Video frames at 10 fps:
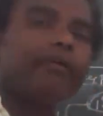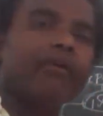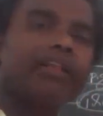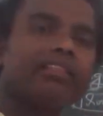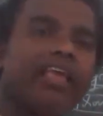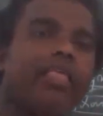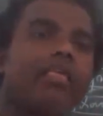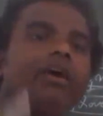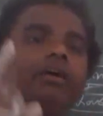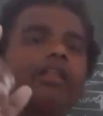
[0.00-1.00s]
thing,
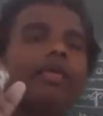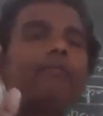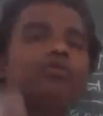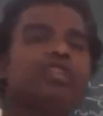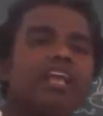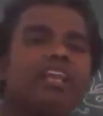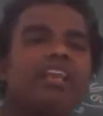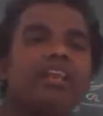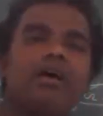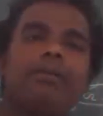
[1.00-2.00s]
the hemocyanin
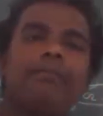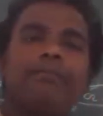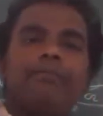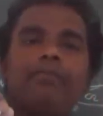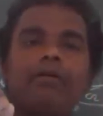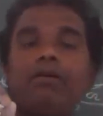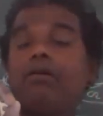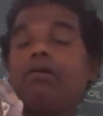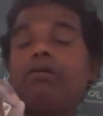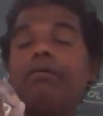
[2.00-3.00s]

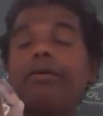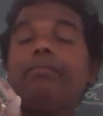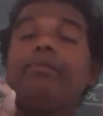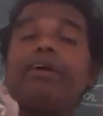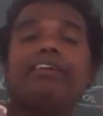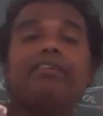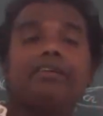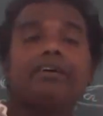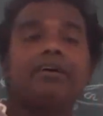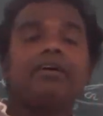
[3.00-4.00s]
important
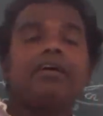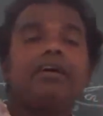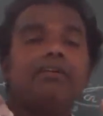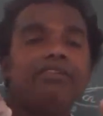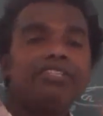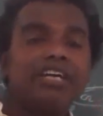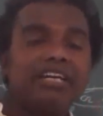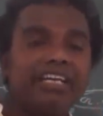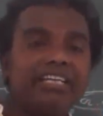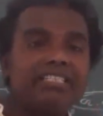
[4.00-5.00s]
which
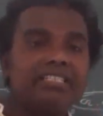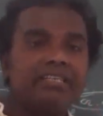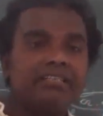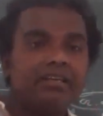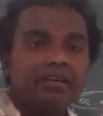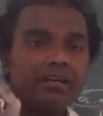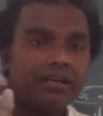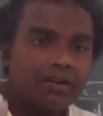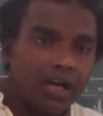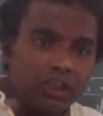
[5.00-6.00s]
contains
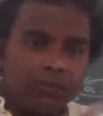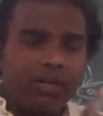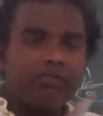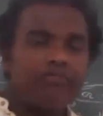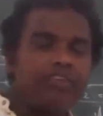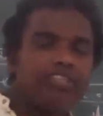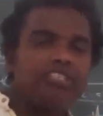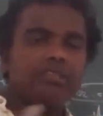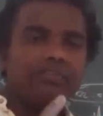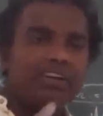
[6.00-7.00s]
transport of which is
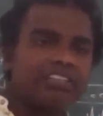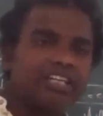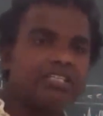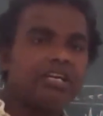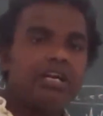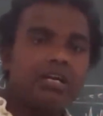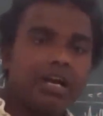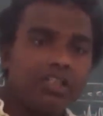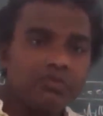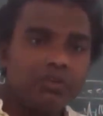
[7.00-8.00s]
function is
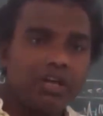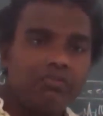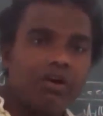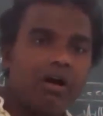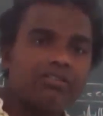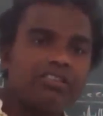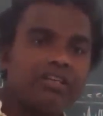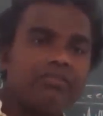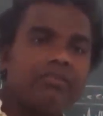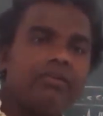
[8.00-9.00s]
transport of oxygen,
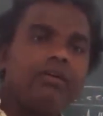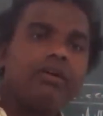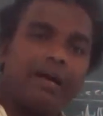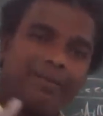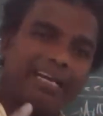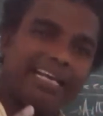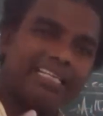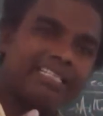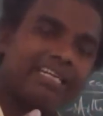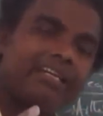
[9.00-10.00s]
carbon
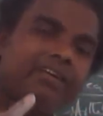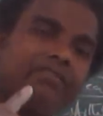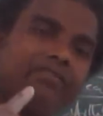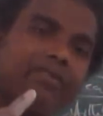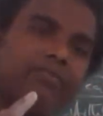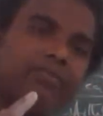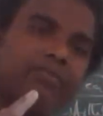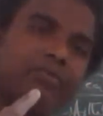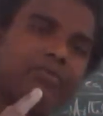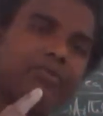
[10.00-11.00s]
dioxide
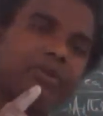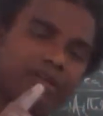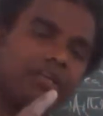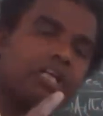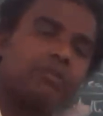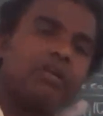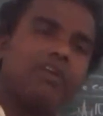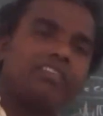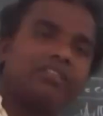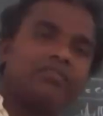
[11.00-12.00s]
from transport of oxygen
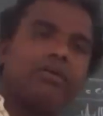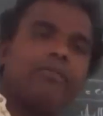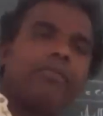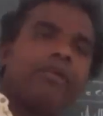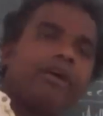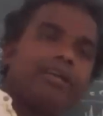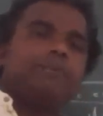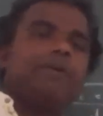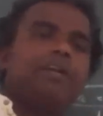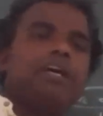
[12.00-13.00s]
from respiratory
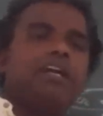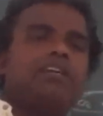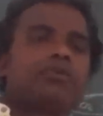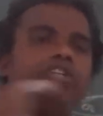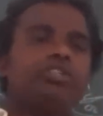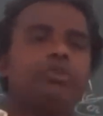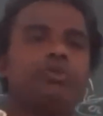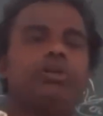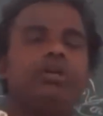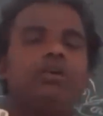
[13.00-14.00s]
organ to tissue,
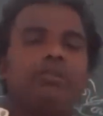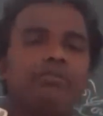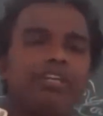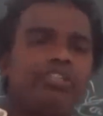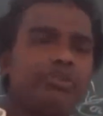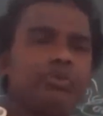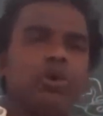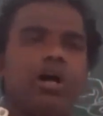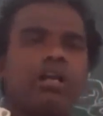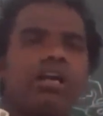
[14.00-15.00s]
from tissue to
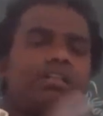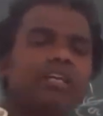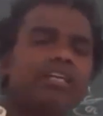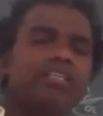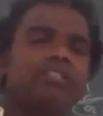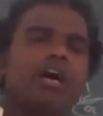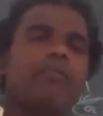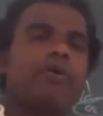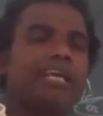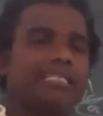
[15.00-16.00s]
organ, that is carbon
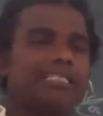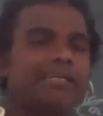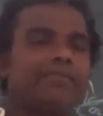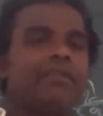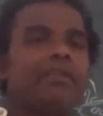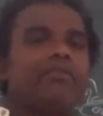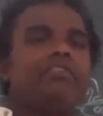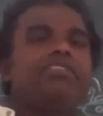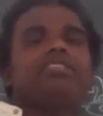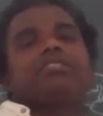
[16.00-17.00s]
dioxide, which
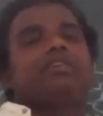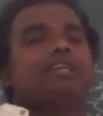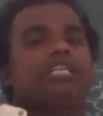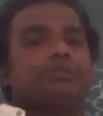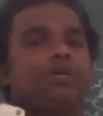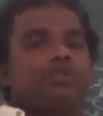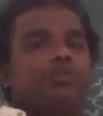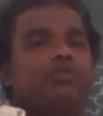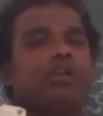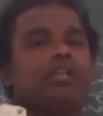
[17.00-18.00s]
is responsible for the